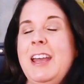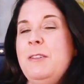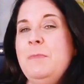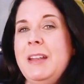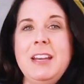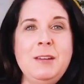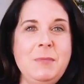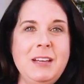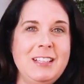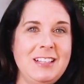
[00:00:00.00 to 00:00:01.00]
And many,
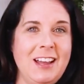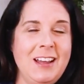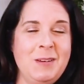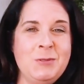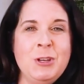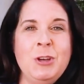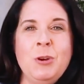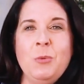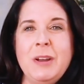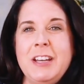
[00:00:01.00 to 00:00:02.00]
many times
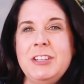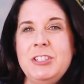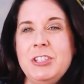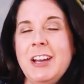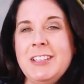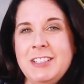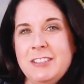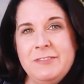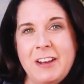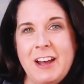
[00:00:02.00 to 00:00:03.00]
we
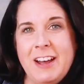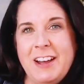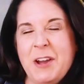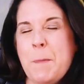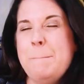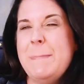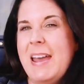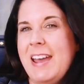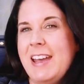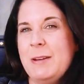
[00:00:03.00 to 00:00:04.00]
justify
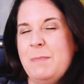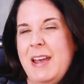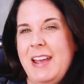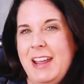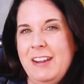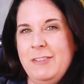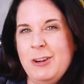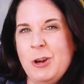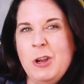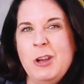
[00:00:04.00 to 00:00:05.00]
bad
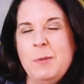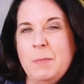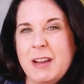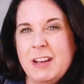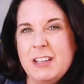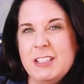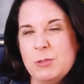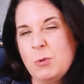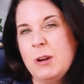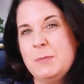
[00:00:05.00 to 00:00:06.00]
behavior
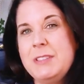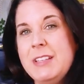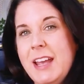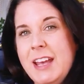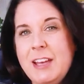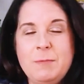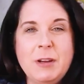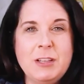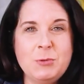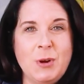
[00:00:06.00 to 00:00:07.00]
because we're upset,
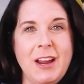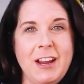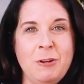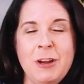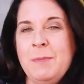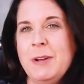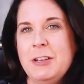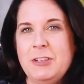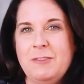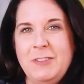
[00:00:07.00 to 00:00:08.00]
because we're angry,
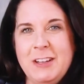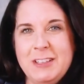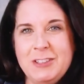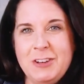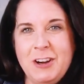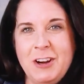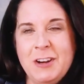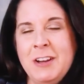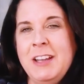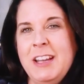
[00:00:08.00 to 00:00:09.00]
because our feelings are
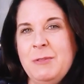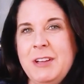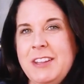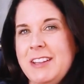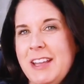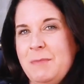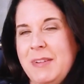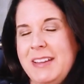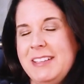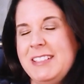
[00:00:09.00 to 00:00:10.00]
hurt, and we think that
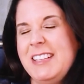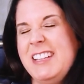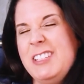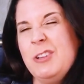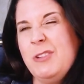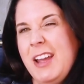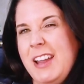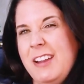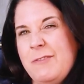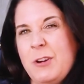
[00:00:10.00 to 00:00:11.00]
means it's
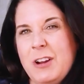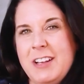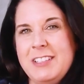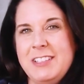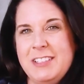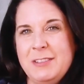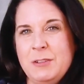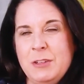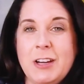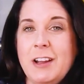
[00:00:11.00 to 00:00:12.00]
okay for us to
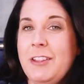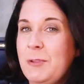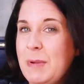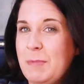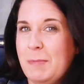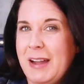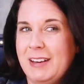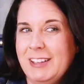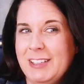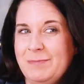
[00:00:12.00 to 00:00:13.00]
treat other people
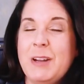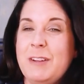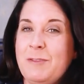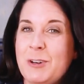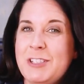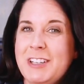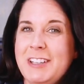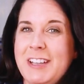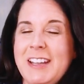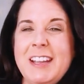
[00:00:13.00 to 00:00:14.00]
badly. But
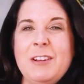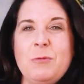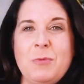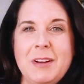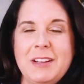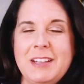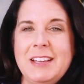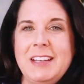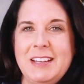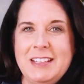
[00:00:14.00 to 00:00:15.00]
unfortunately, it
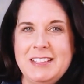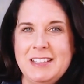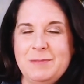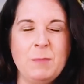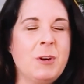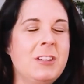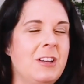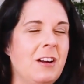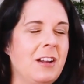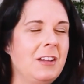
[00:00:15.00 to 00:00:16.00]
really isn't. And we're going to
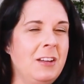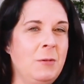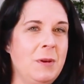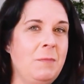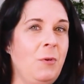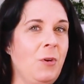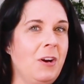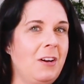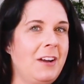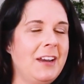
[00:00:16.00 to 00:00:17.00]
talk a little bit
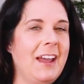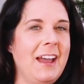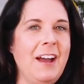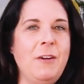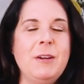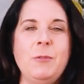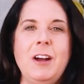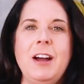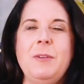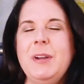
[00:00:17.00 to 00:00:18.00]
more on how and
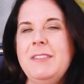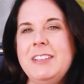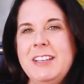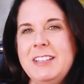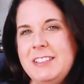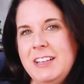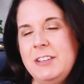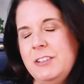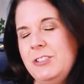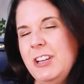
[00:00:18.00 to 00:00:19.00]
why we have a tendency
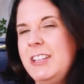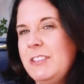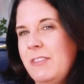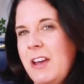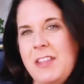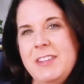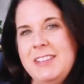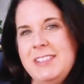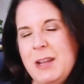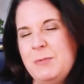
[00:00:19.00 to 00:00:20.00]
to justify
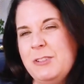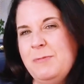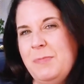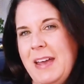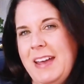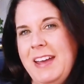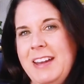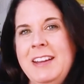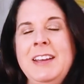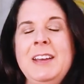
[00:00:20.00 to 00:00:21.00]
these types of
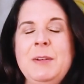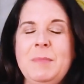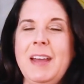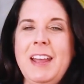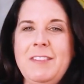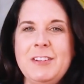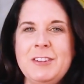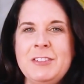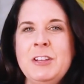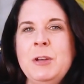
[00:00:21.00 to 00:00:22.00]
bad
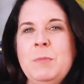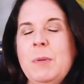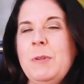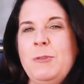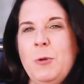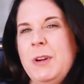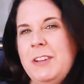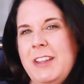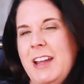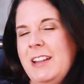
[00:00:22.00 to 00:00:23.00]
behaviors. But before we
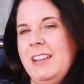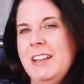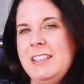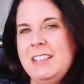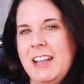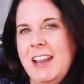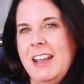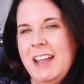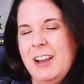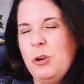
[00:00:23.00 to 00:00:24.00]
do that, let's
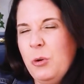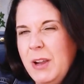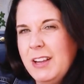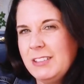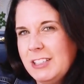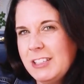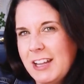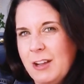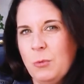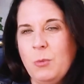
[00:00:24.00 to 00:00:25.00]
take a quick
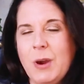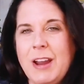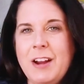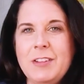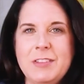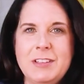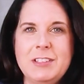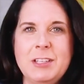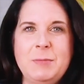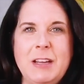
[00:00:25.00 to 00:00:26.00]
look at where
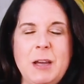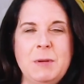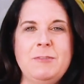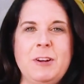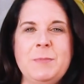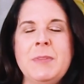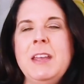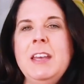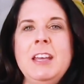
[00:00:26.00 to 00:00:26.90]
this could be coming from.